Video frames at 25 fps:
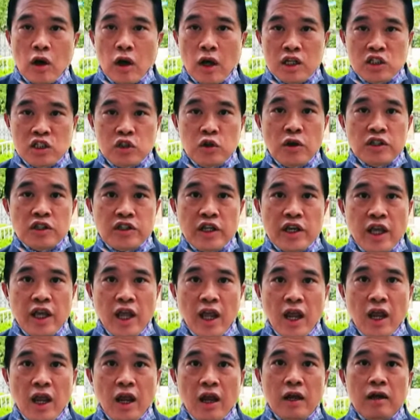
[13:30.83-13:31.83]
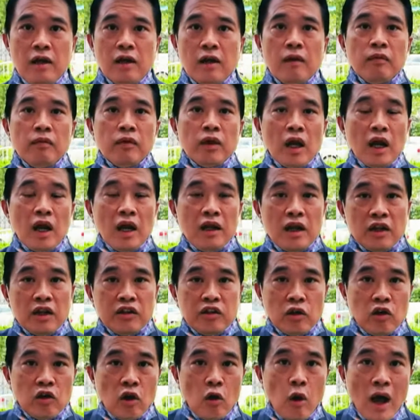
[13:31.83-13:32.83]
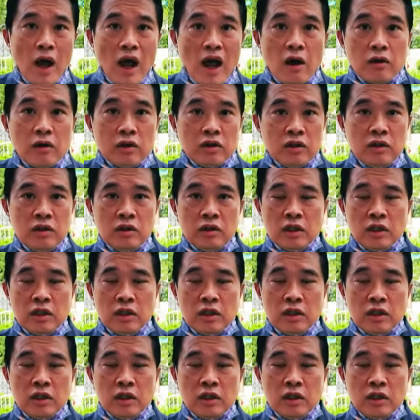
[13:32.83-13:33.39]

as soon as they can and not to go out,